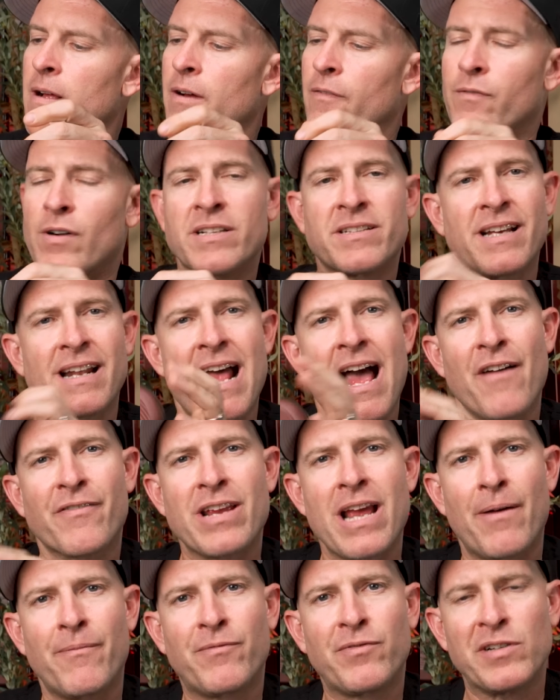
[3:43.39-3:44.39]
frontside half
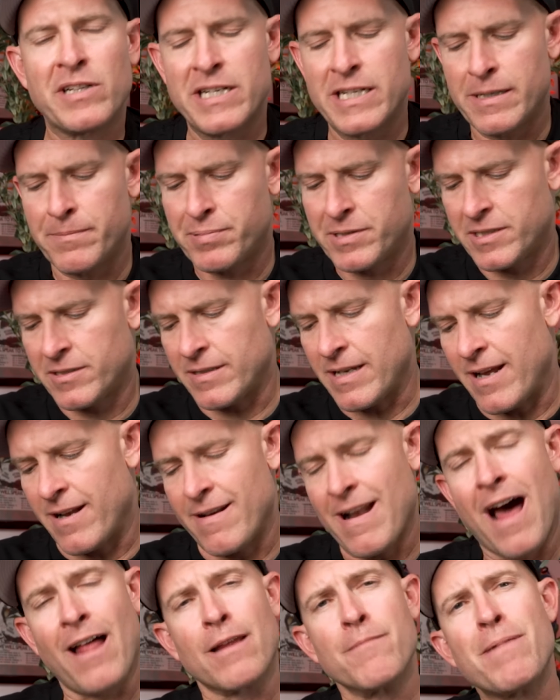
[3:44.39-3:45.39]
cab flips
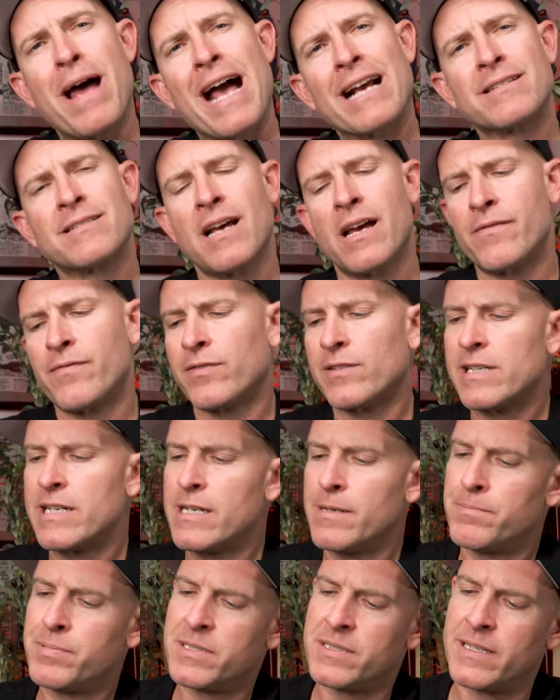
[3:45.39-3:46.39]
and nollie backside
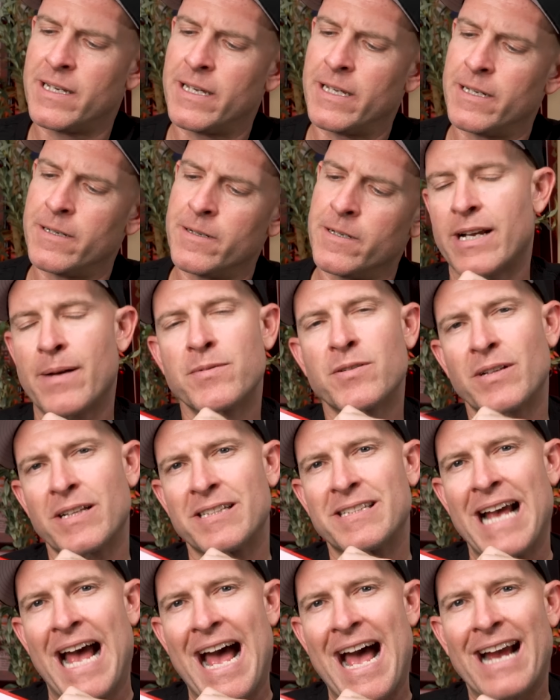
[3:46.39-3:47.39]
flips, and comes with
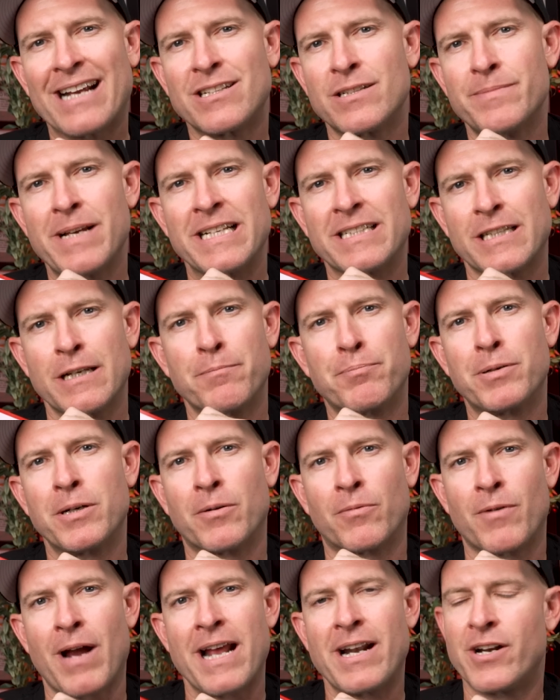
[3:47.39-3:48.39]
a tag to basically
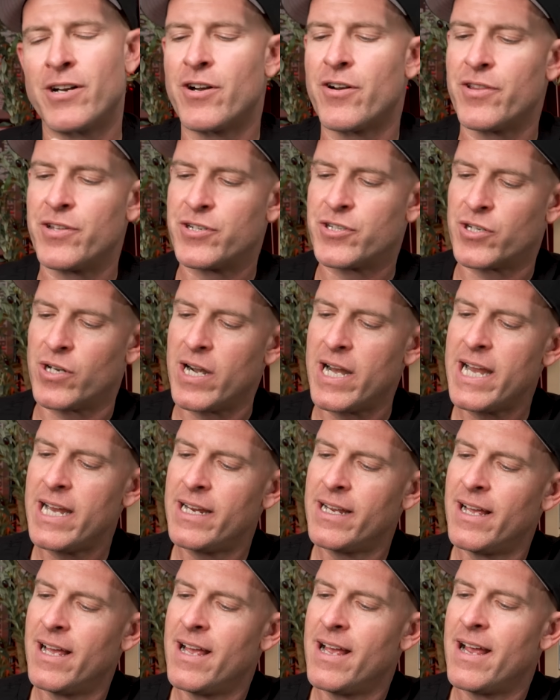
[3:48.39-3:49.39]
put right under the tree.